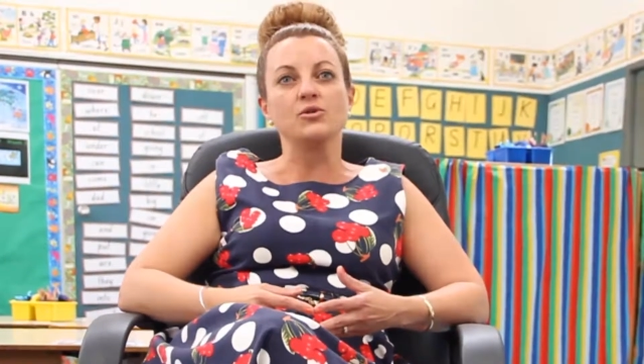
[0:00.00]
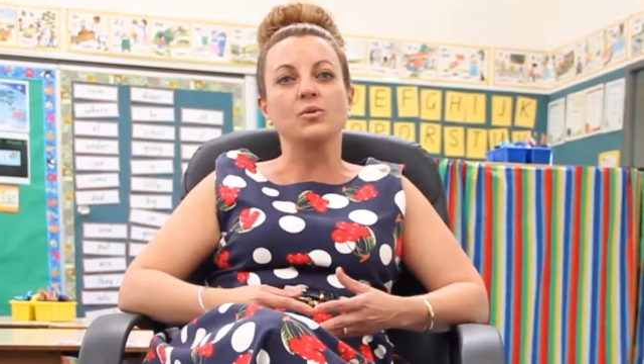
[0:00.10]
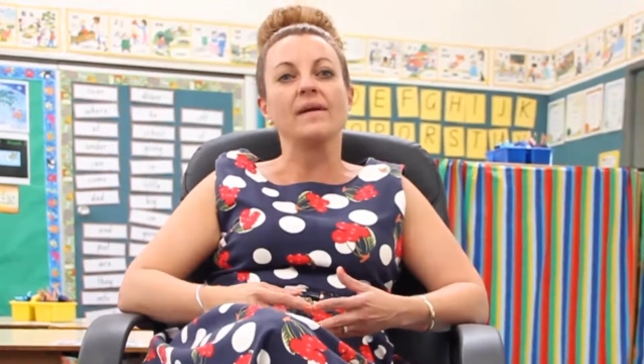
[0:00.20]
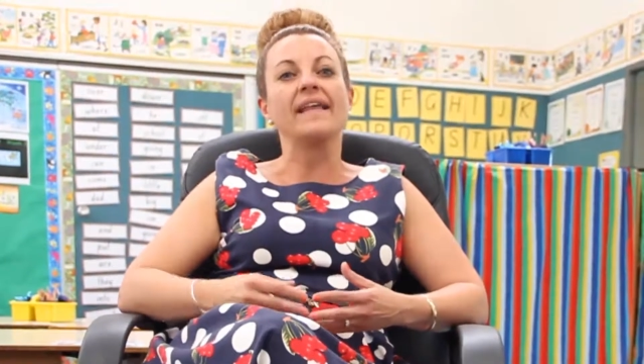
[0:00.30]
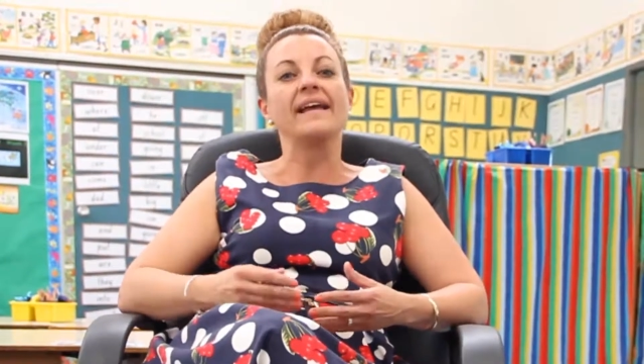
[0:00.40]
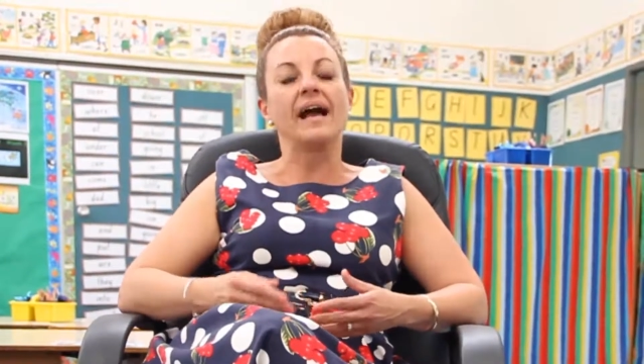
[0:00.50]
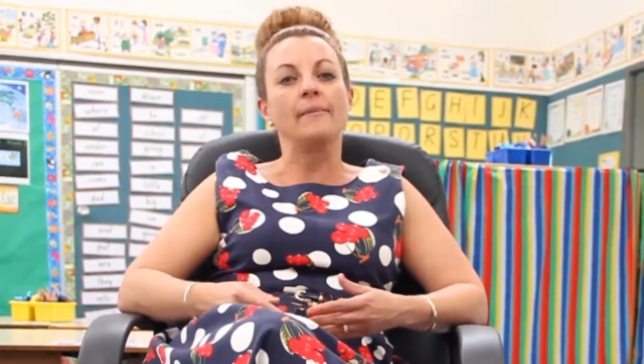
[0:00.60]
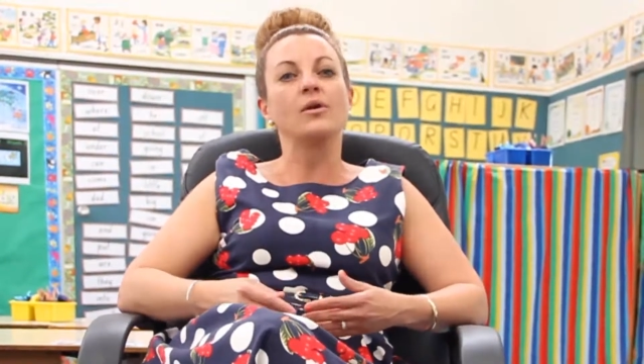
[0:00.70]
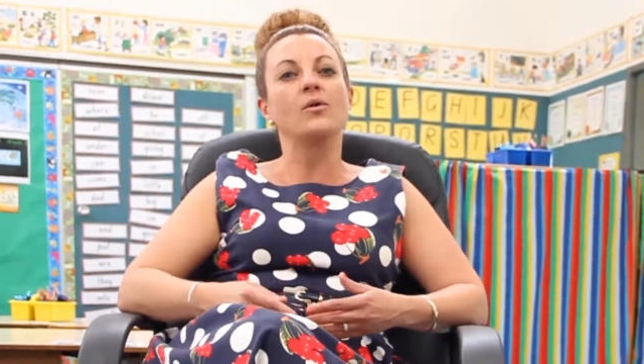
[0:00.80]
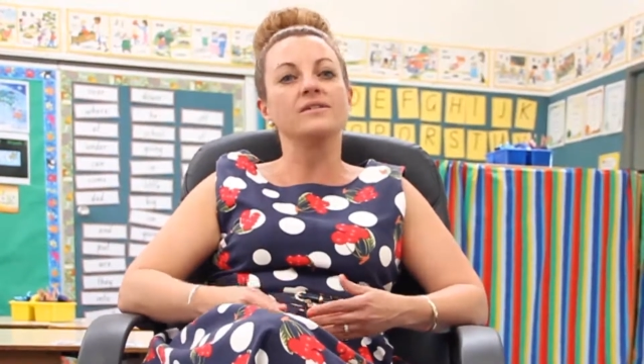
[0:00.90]
do when they
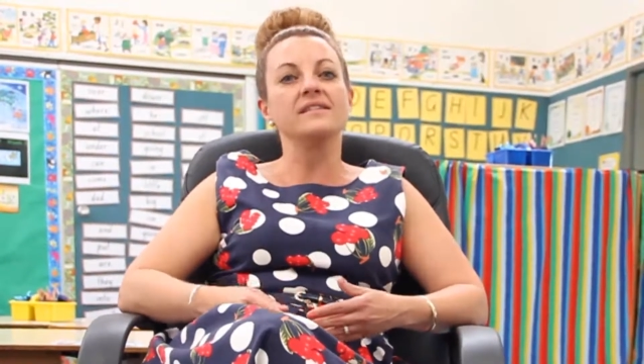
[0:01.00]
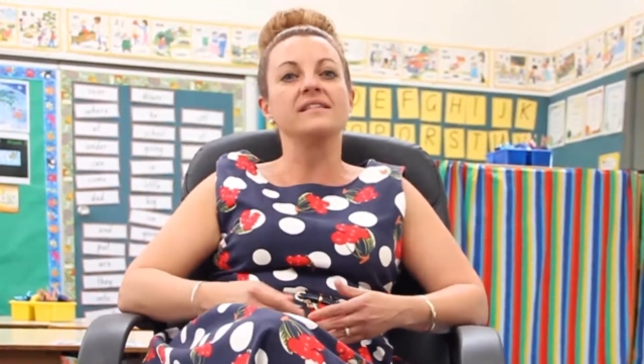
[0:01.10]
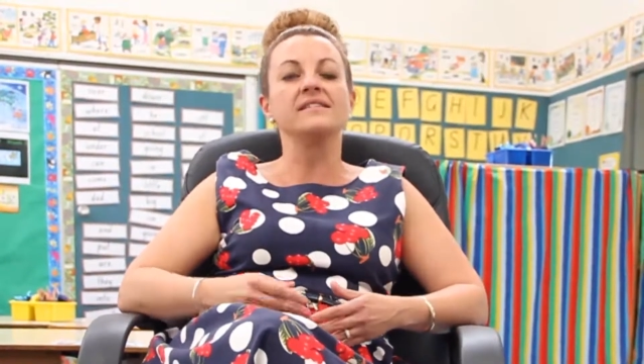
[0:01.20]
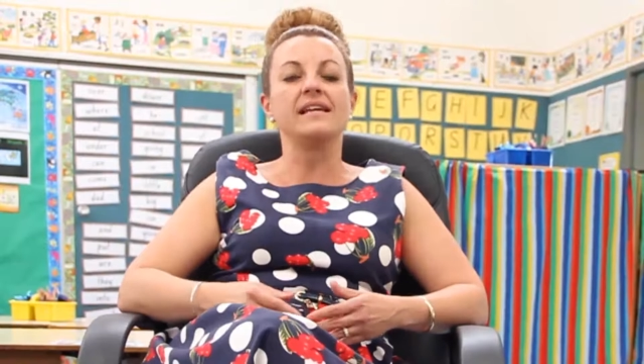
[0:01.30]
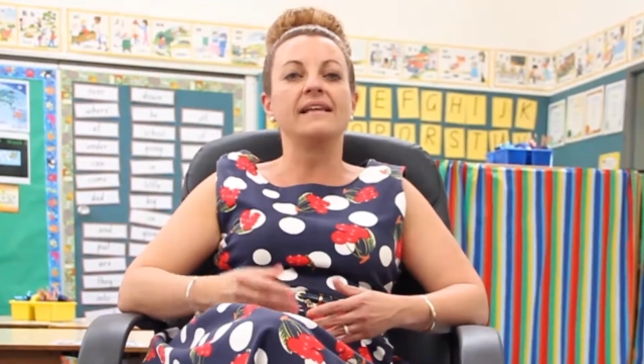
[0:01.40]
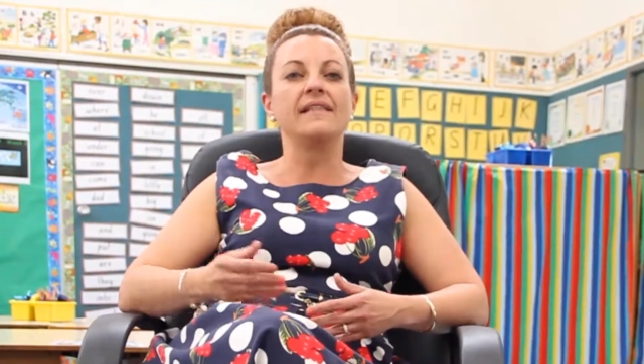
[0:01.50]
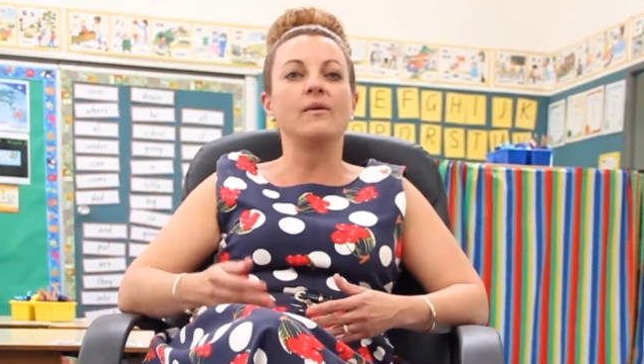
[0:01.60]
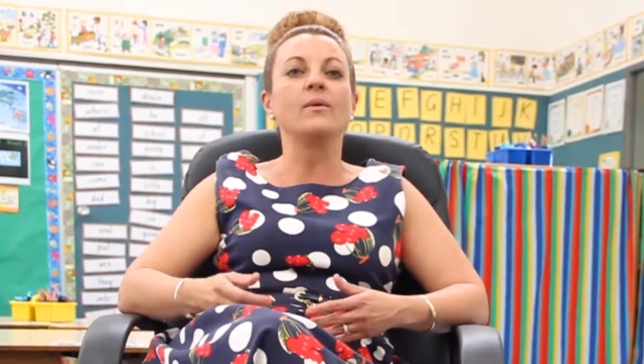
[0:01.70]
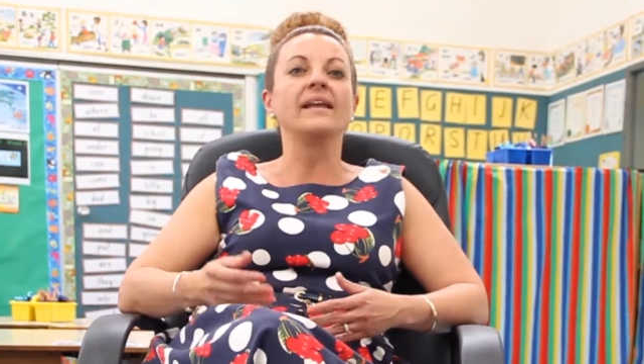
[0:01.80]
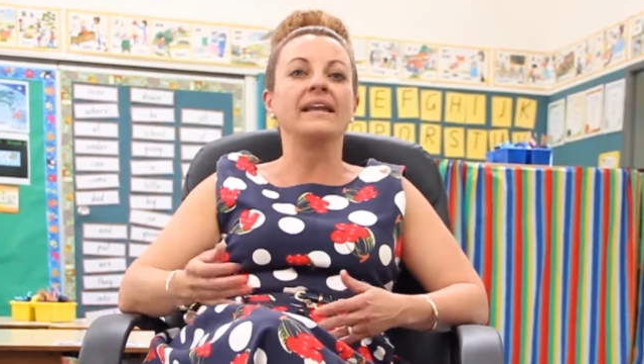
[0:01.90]
come across this in
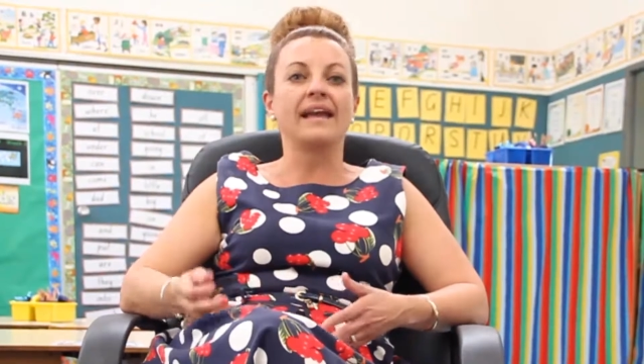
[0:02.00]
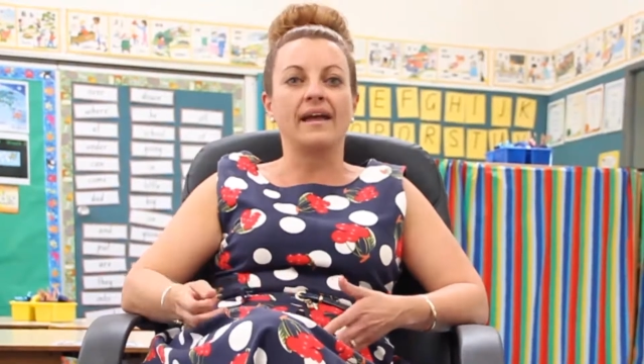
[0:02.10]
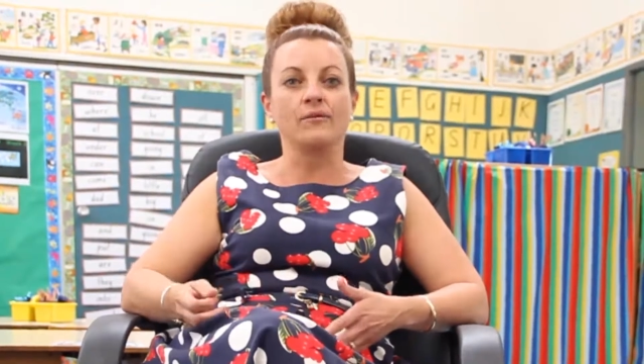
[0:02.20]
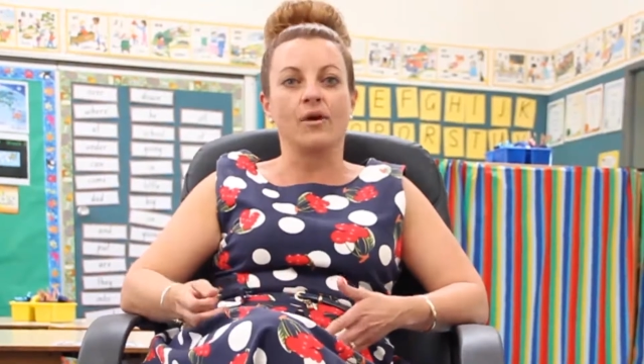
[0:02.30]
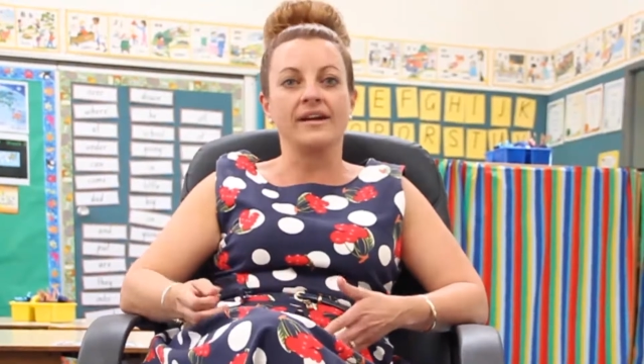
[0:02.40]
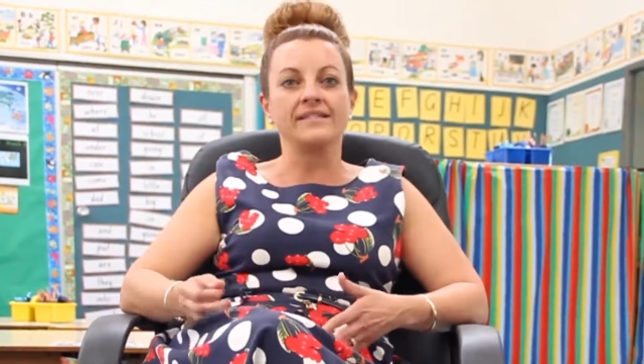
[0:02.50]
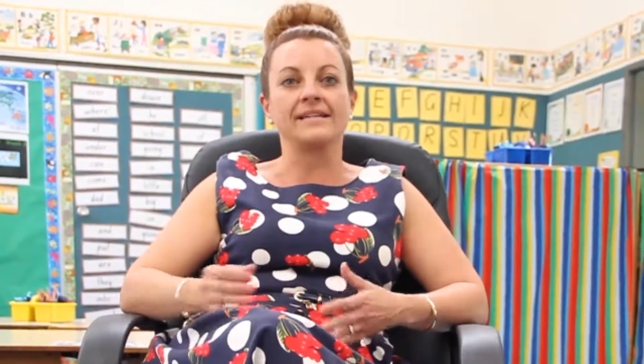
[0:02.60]
their reading and writing.